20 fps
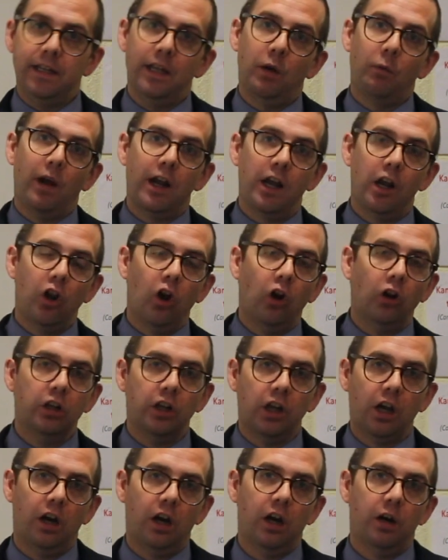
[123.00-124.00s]
their way along
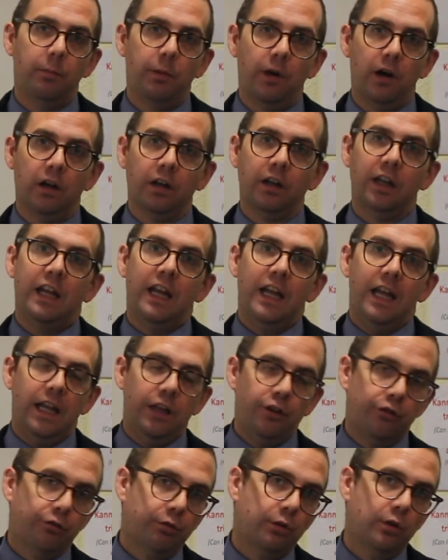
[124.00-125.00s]
the car park,
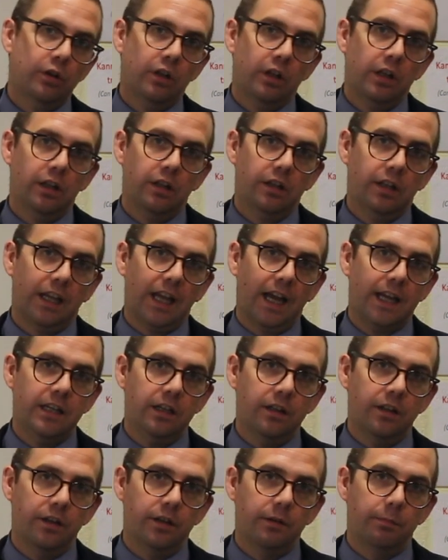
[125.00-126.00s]
in through the
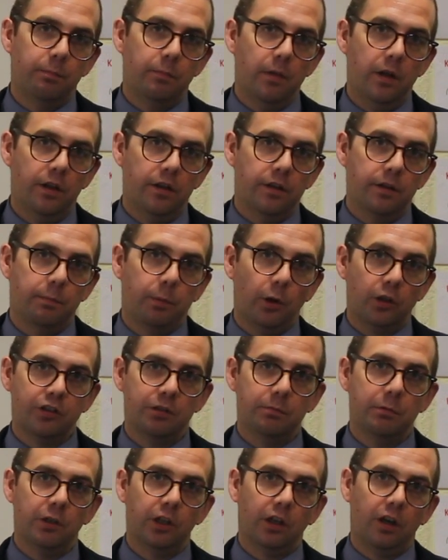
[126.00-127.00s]
gate at the
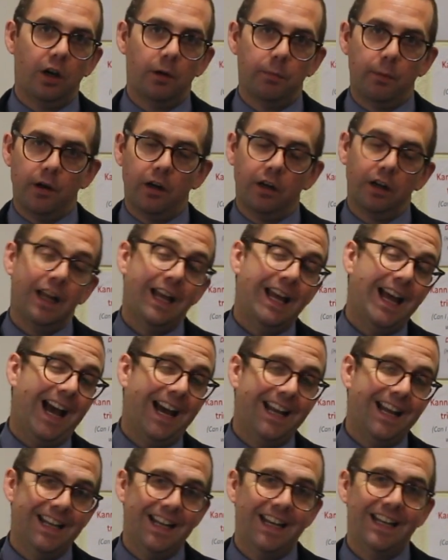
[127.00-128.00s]
bottom of the car park,
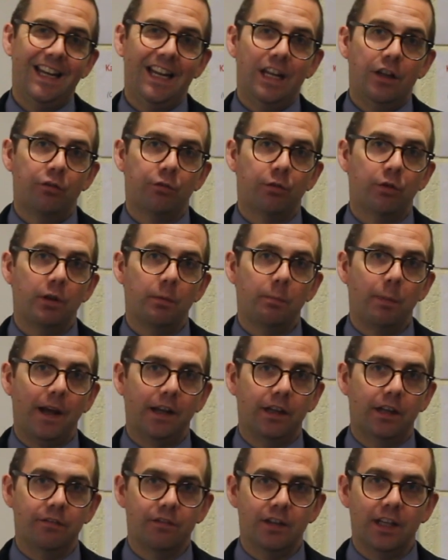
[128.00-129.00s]
and then in through the
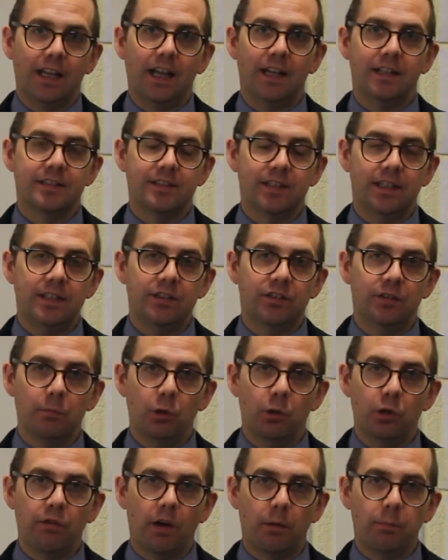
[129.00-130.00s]
back of the canteen to
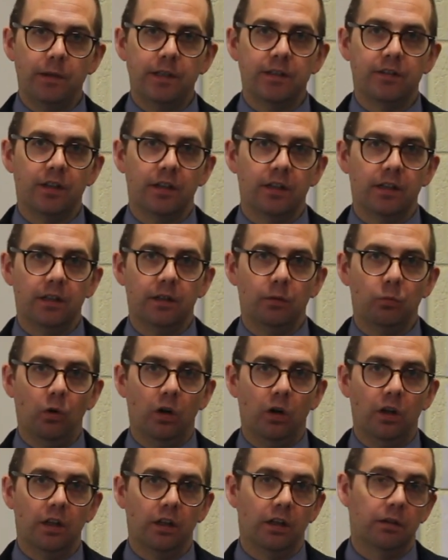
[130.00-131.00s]
move up into
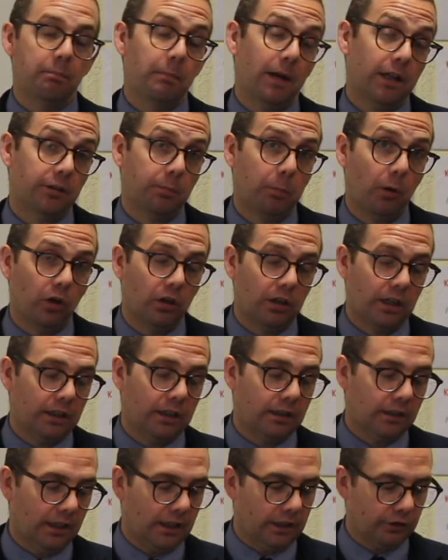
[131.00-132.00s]
the maths
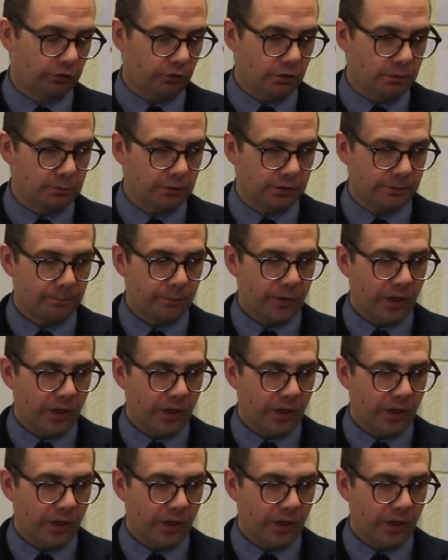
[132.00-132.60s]
block classrooms.